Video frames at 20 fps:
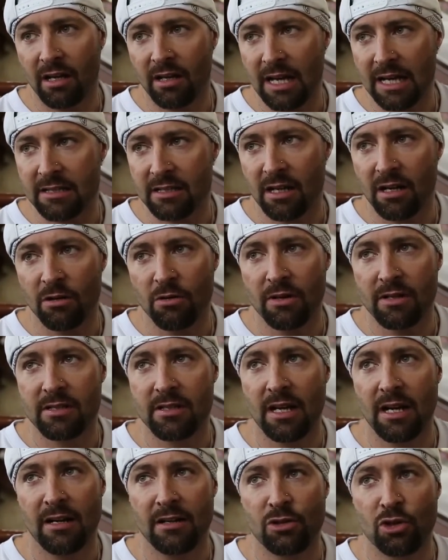as I always
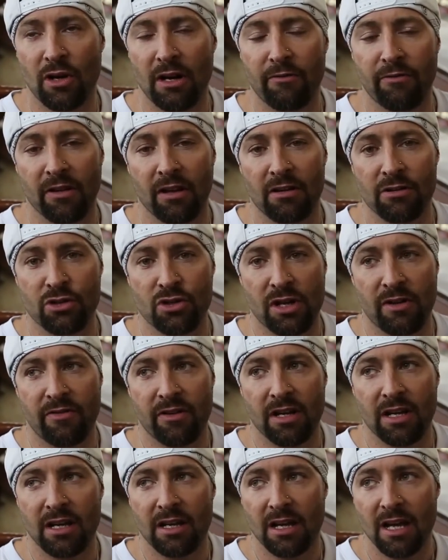say, I train for
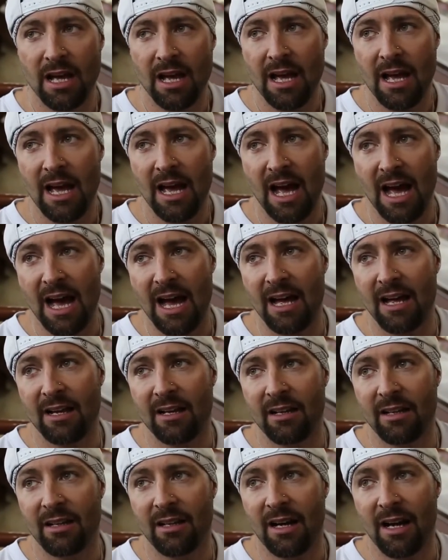longevity,
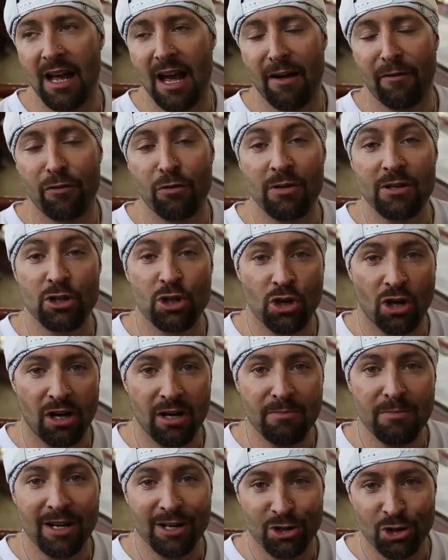and I have to
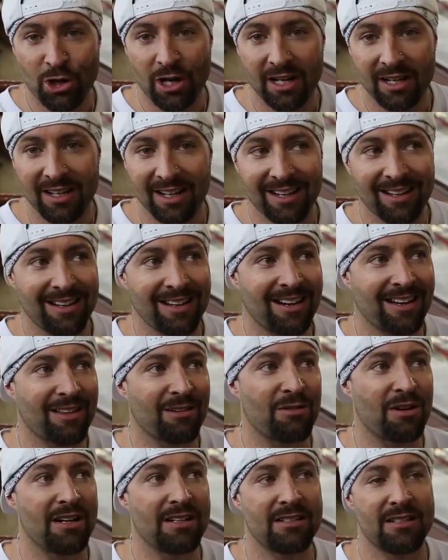enjoy my training.
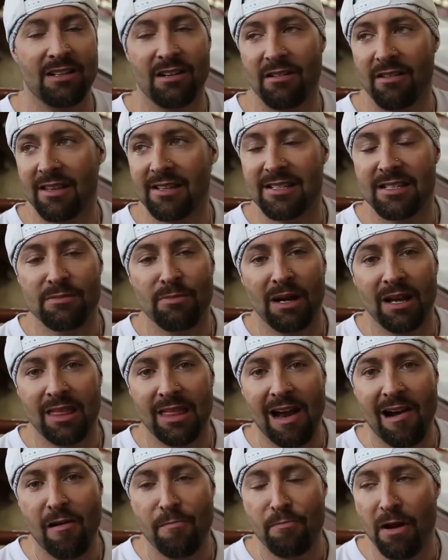Otherwise, you know, this is my
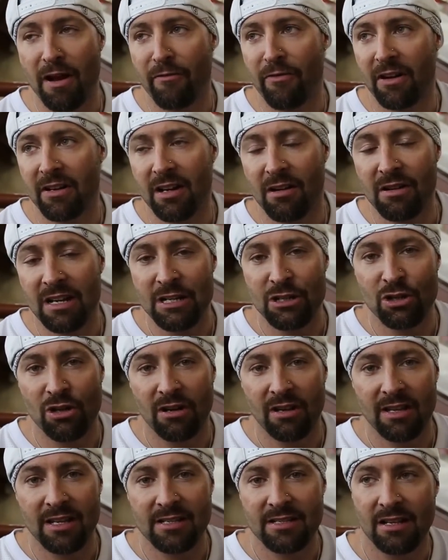therapy. If I don't
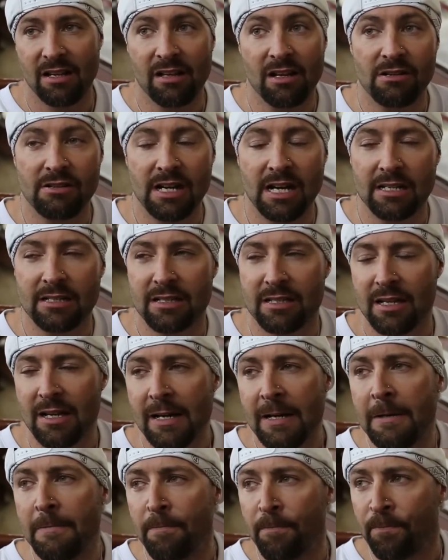enjoy this, I'll go nuts.
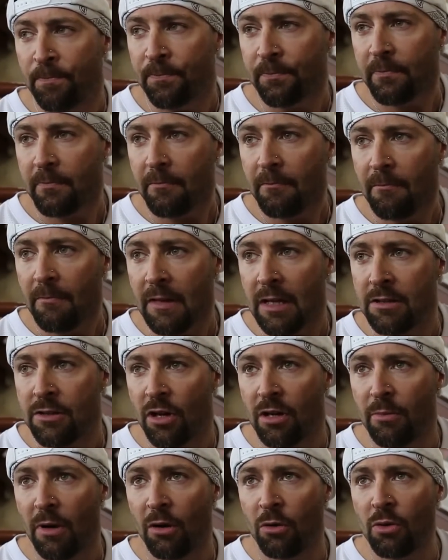
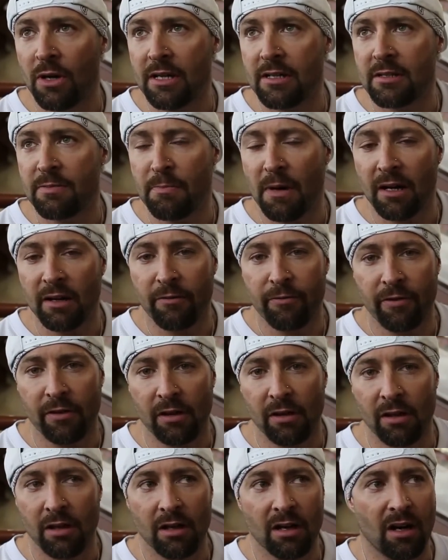So I'm always
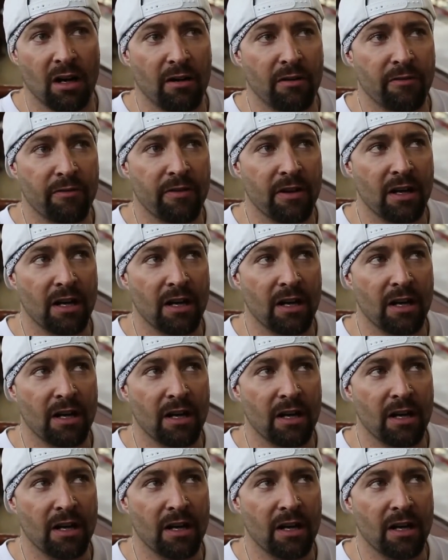mindful of